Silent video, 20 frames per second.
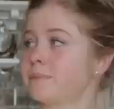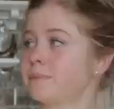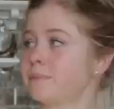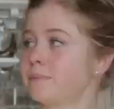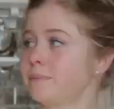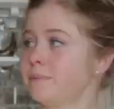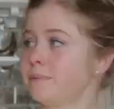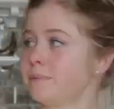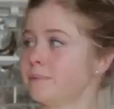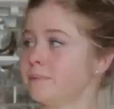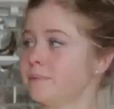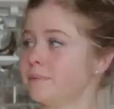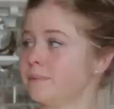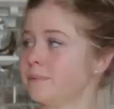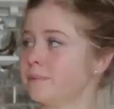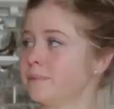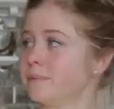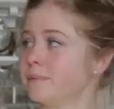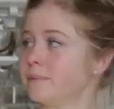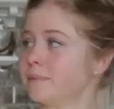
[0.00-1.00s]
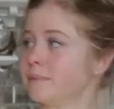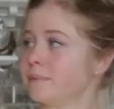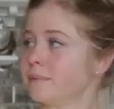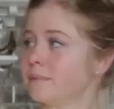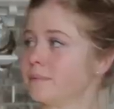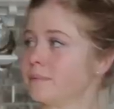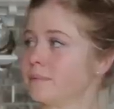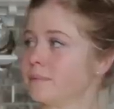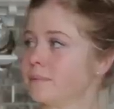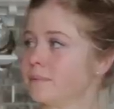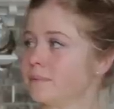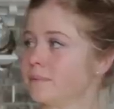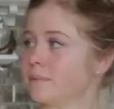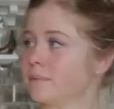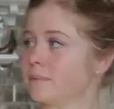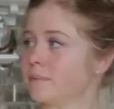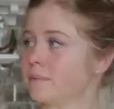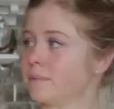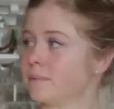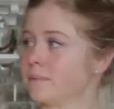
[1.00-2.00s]

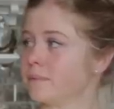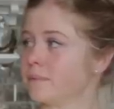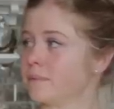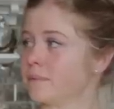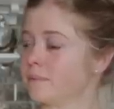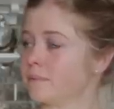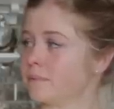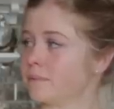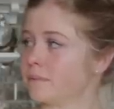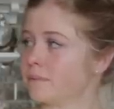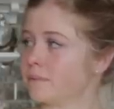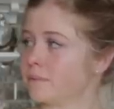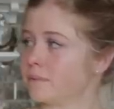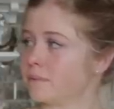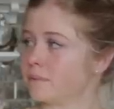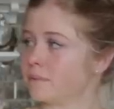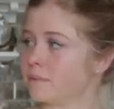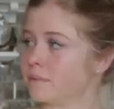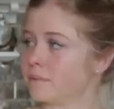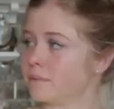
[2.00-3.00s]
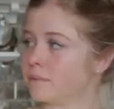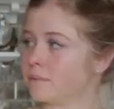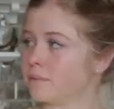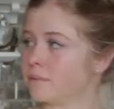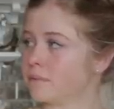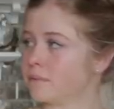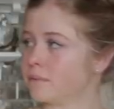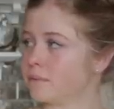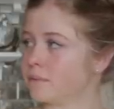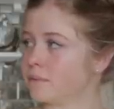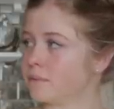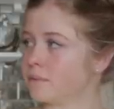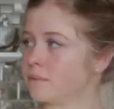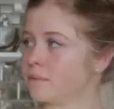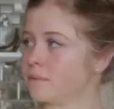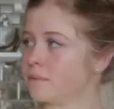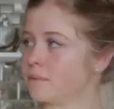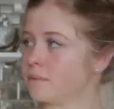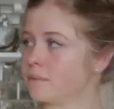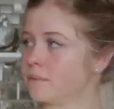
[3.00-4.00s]

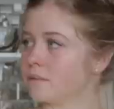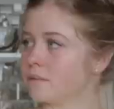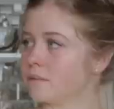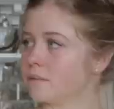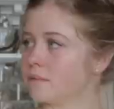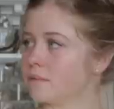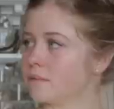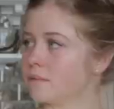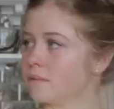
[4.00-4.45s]
This person isn't speaking.